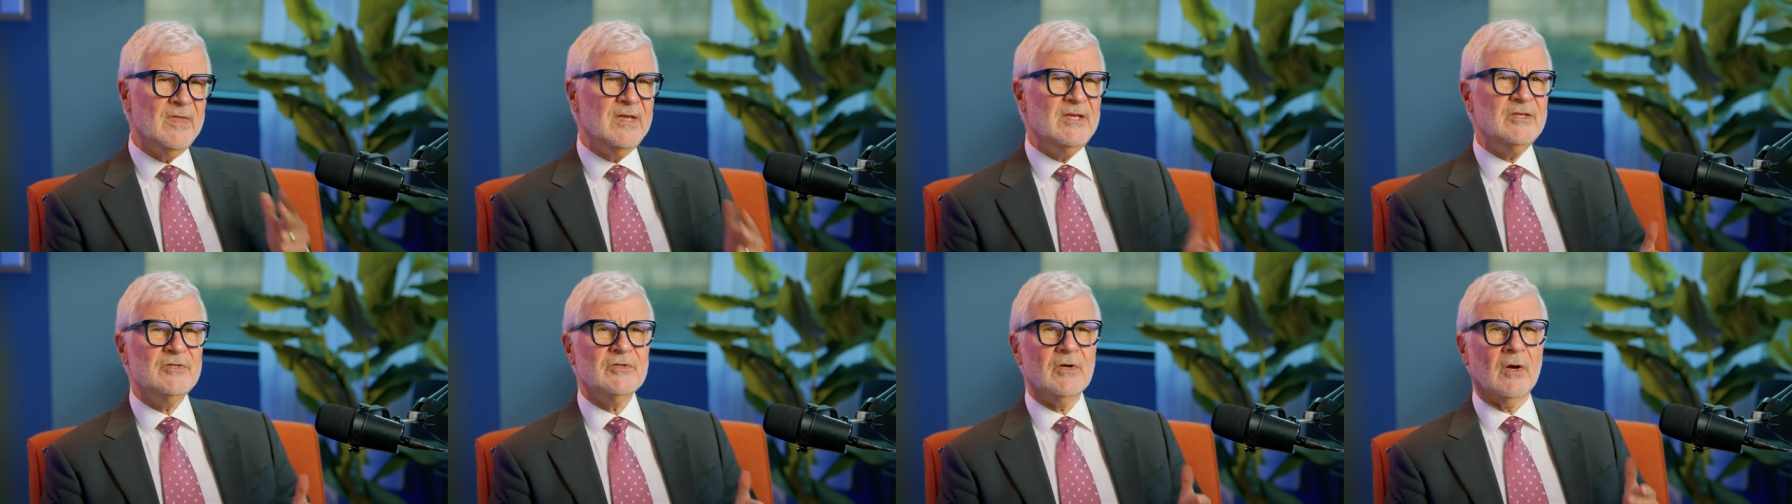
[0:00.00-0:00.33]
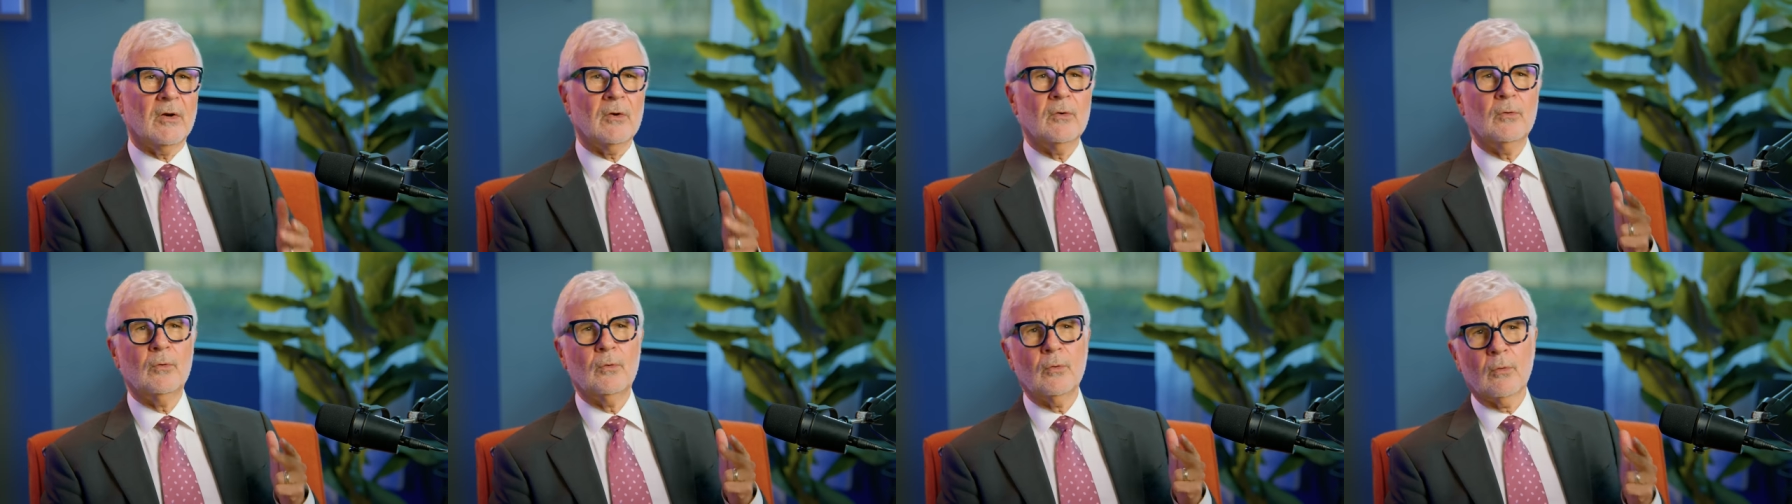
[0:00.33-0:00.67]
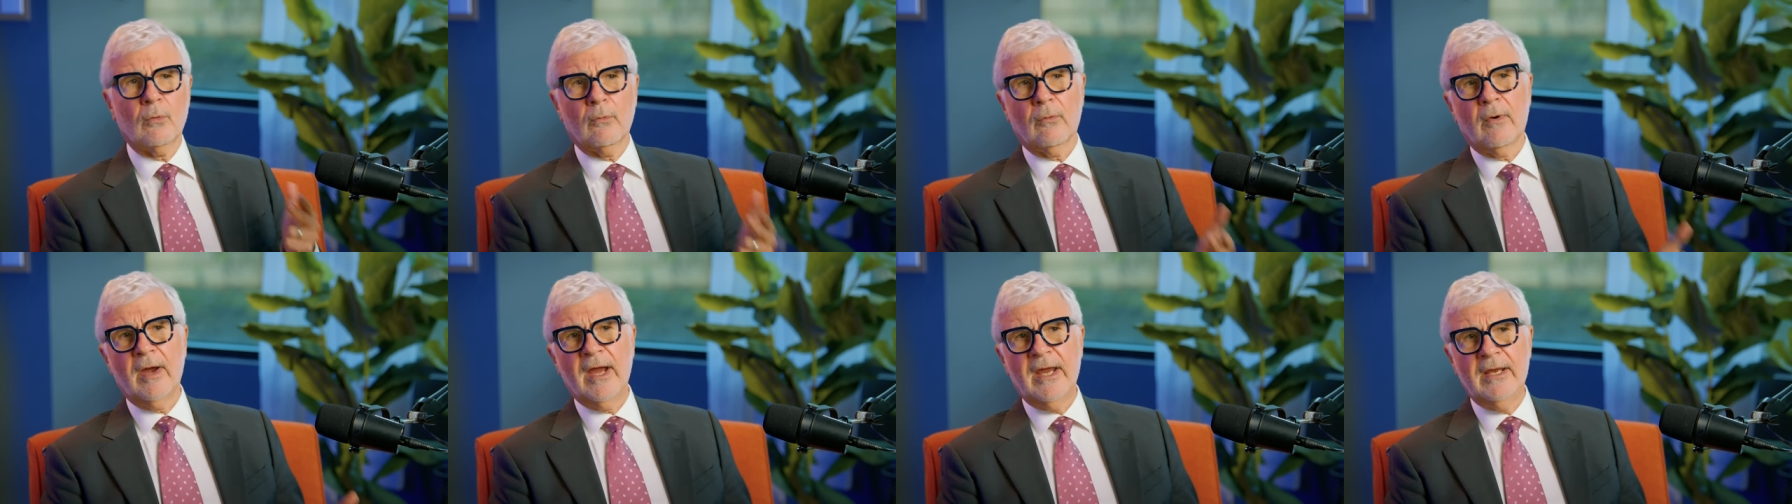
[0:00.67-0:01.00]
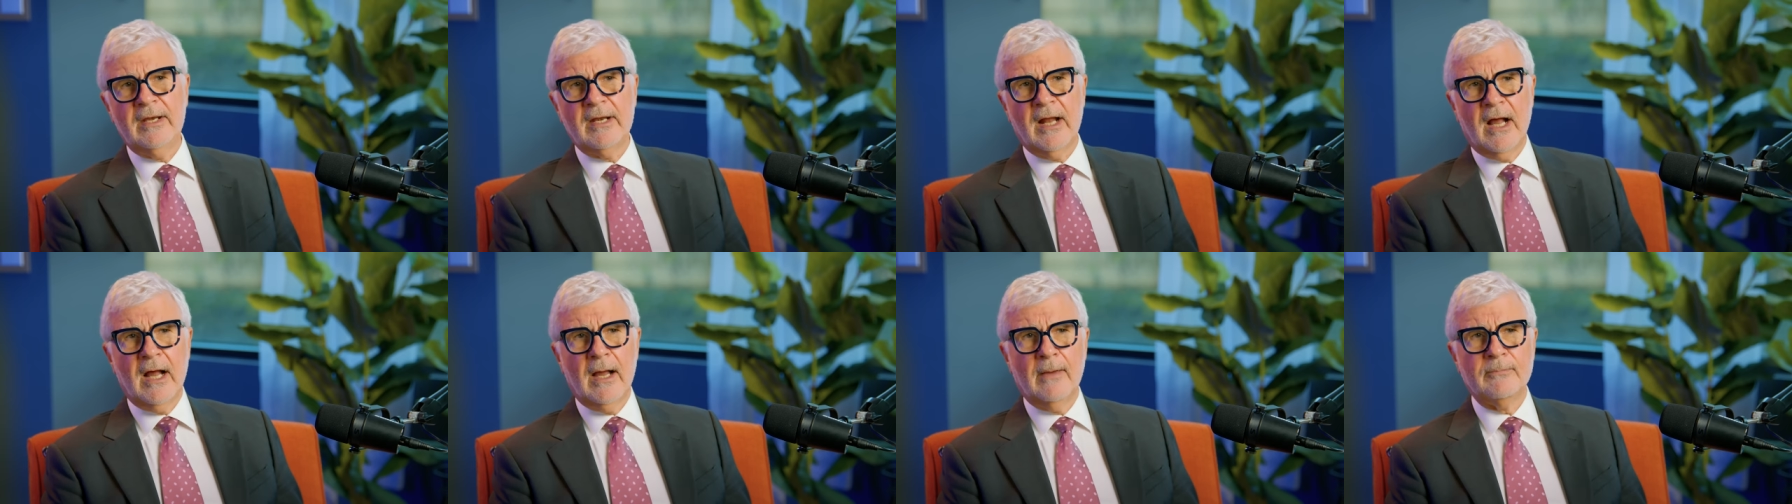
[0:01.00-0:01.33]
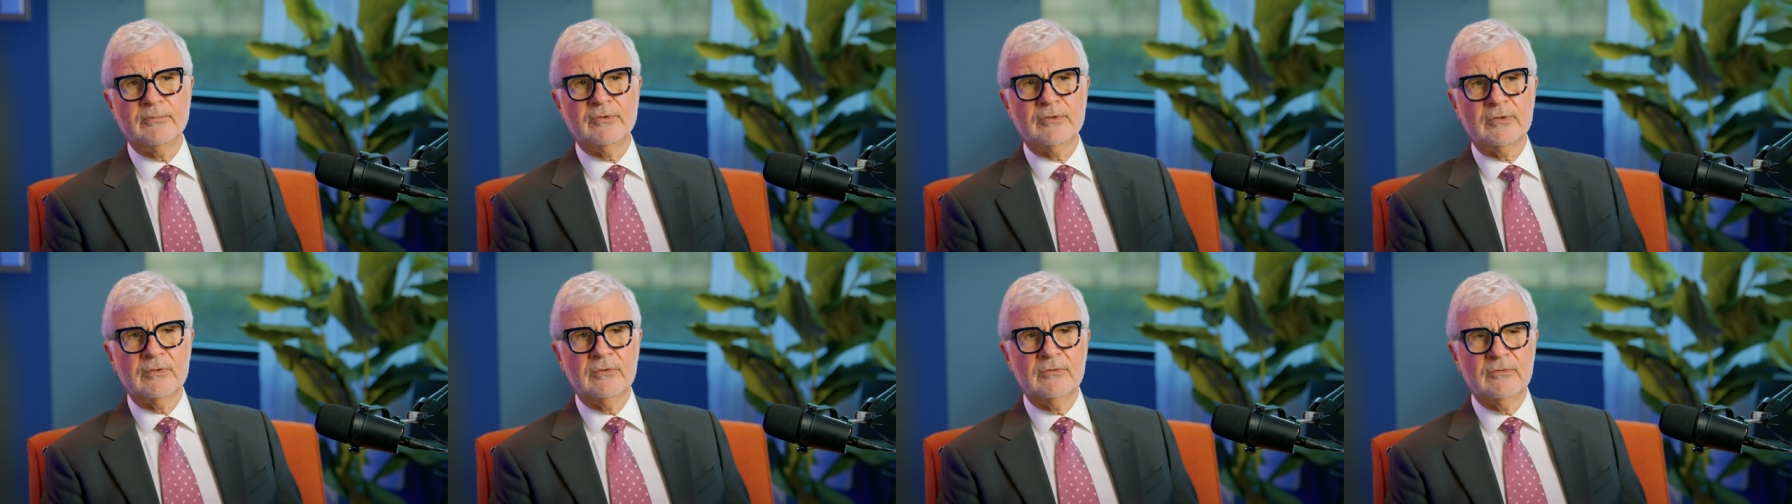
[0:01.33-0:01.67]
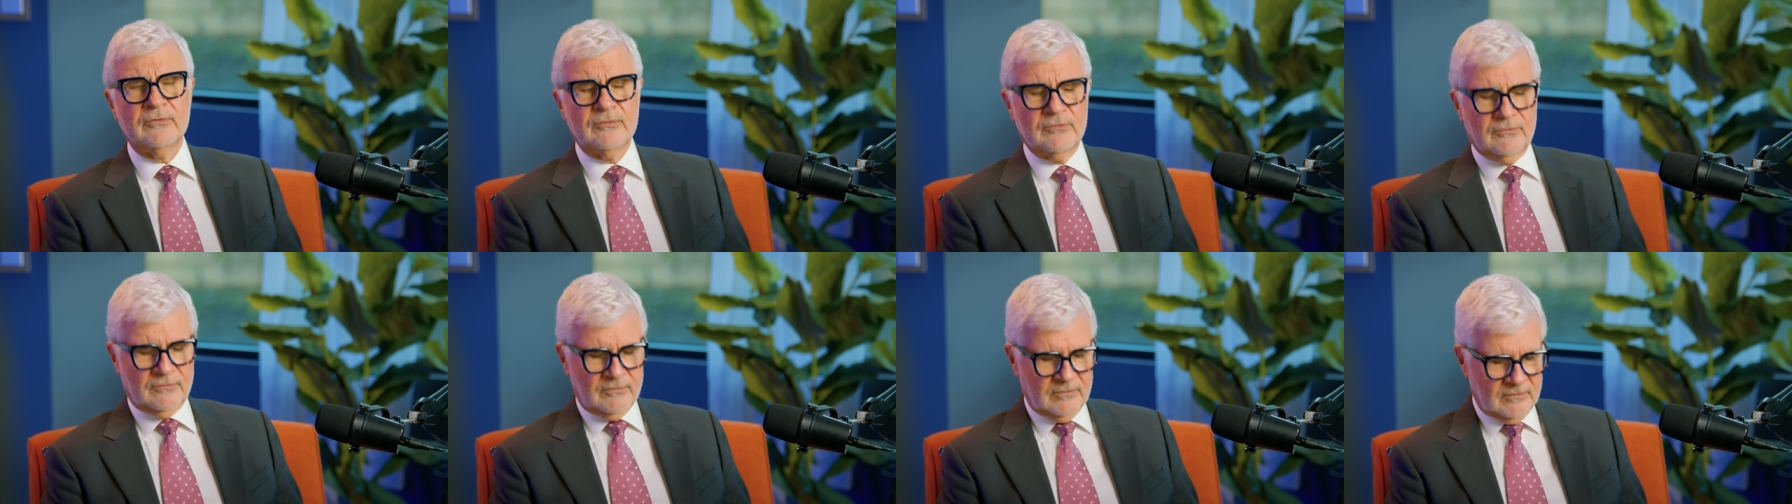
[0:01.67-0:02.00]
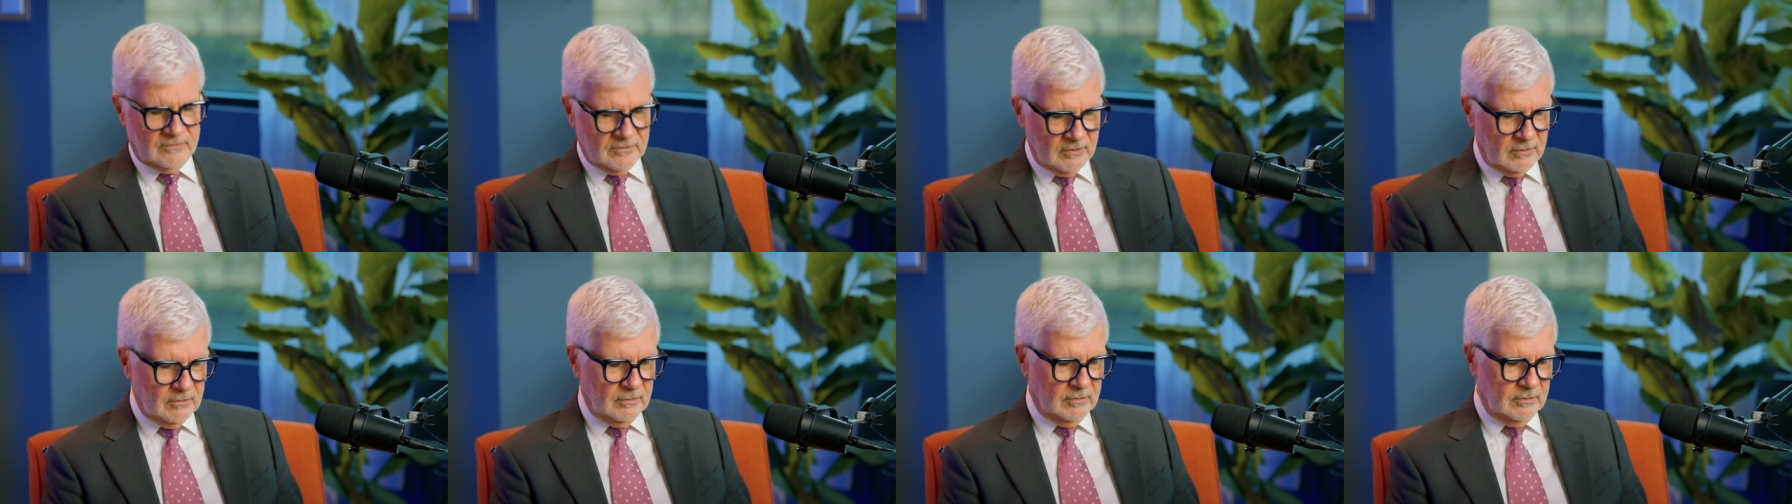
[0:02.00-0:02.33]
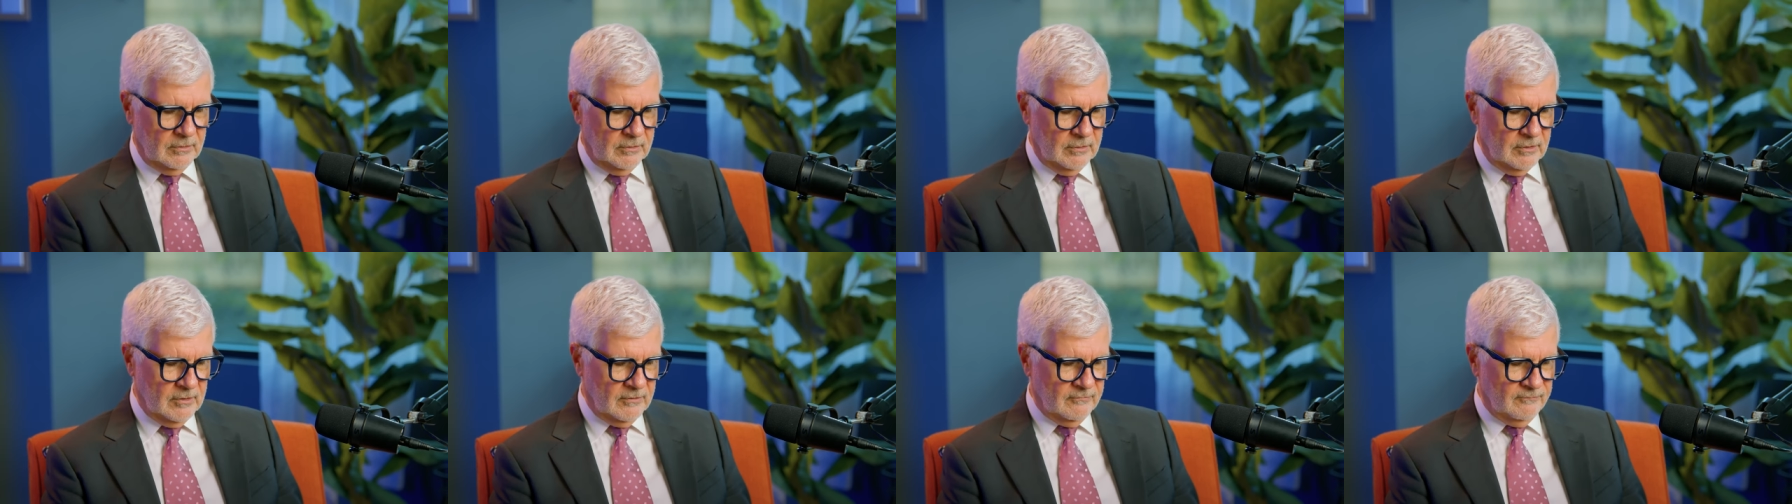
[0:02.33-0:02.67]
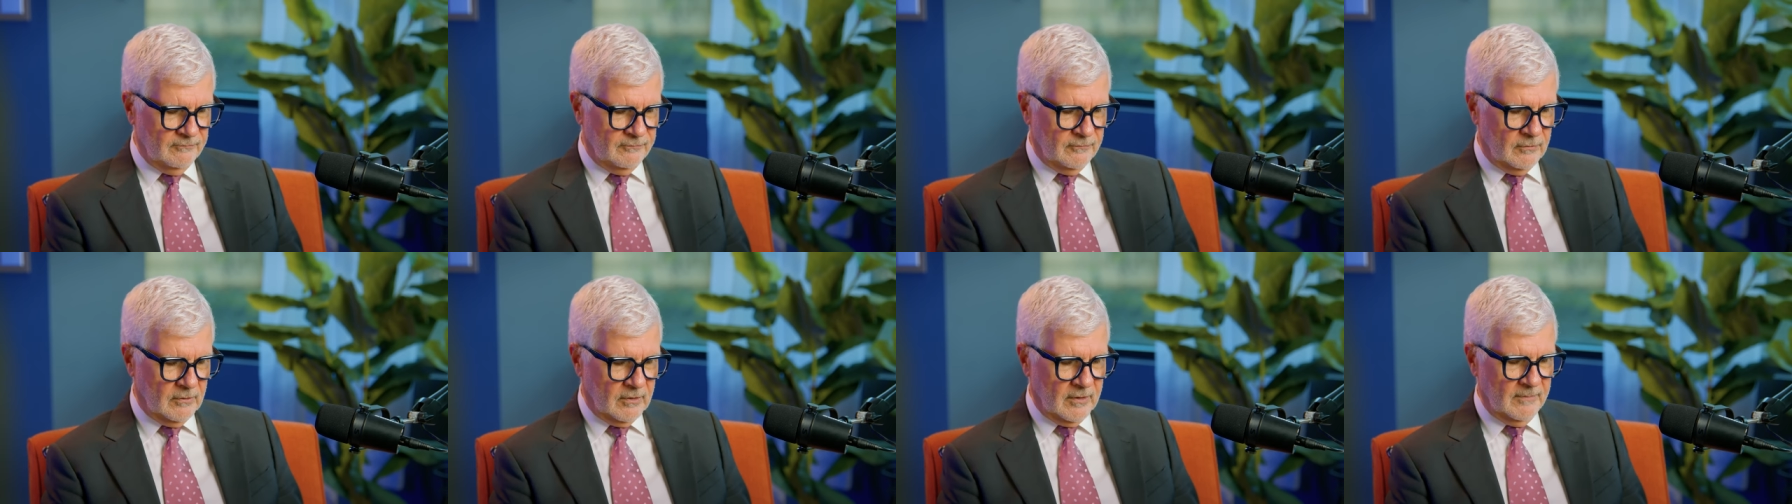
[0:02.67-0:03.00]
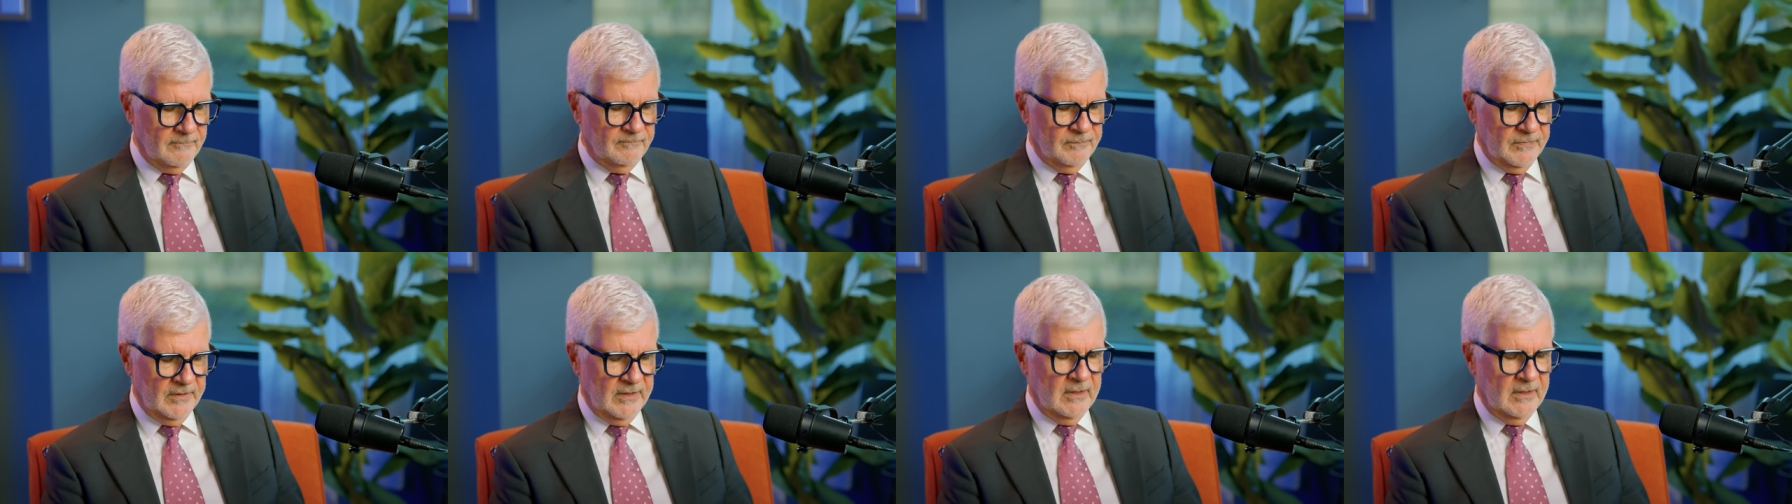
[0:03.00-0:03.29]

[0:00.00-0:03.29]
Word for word: These are great options to look for.